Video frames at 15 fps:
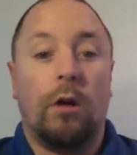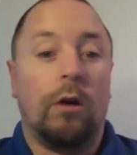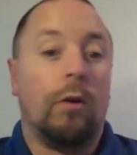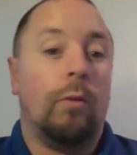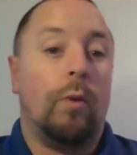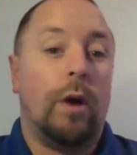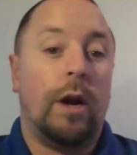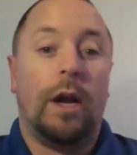our
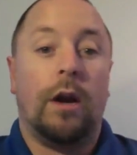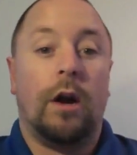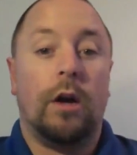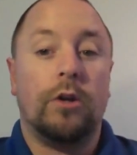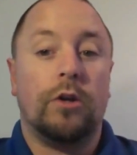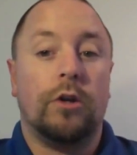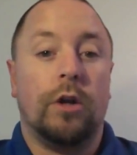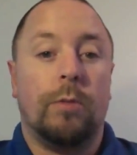one eight
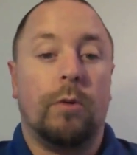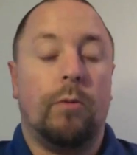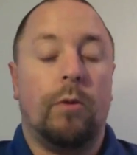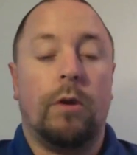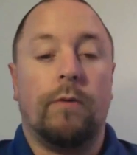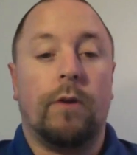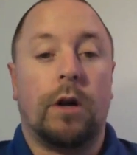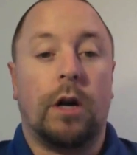hundred number and one
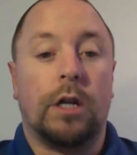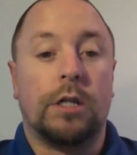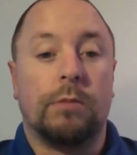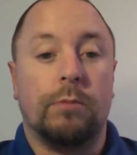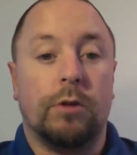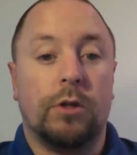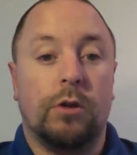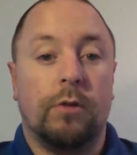of our
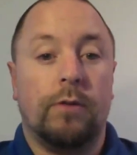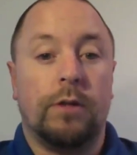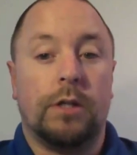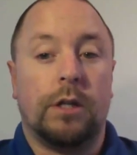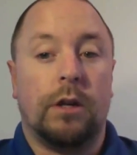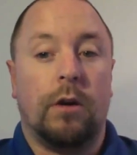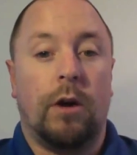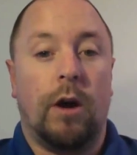customer service
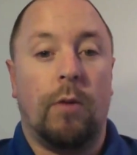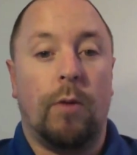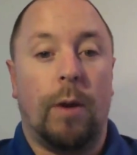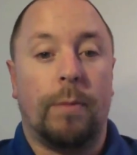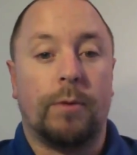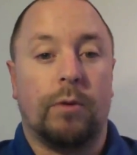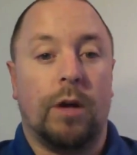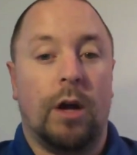uh,
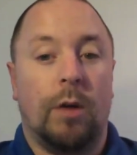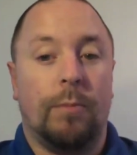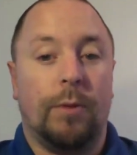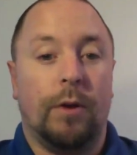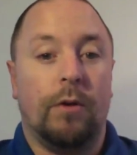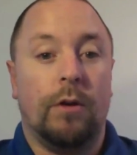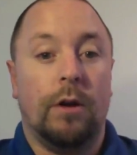reps will help you.